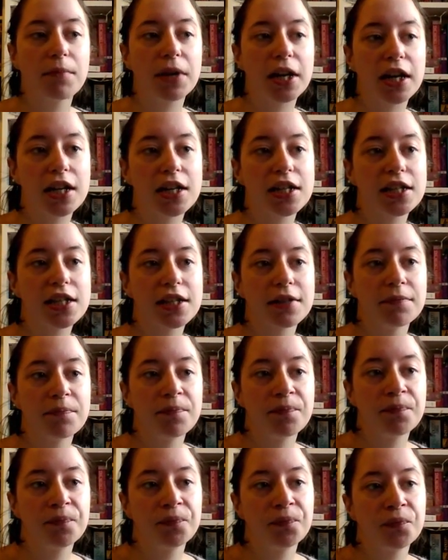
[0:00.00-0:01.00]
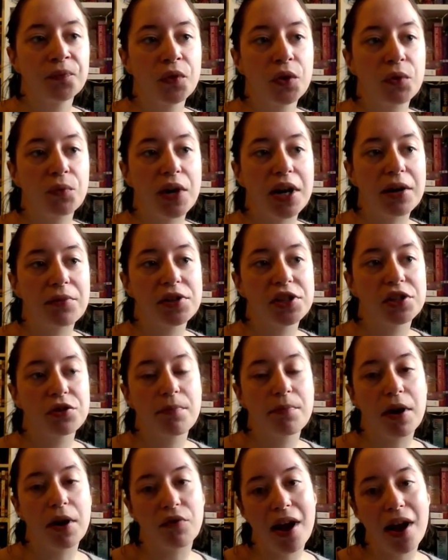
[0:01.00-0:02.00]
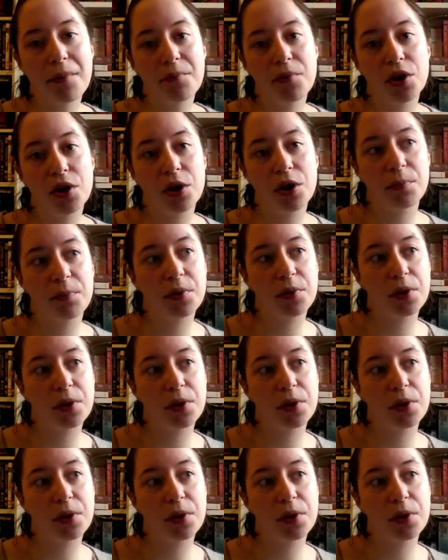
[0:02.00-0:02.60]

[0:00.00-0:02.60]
Because when I was doing my wrap up,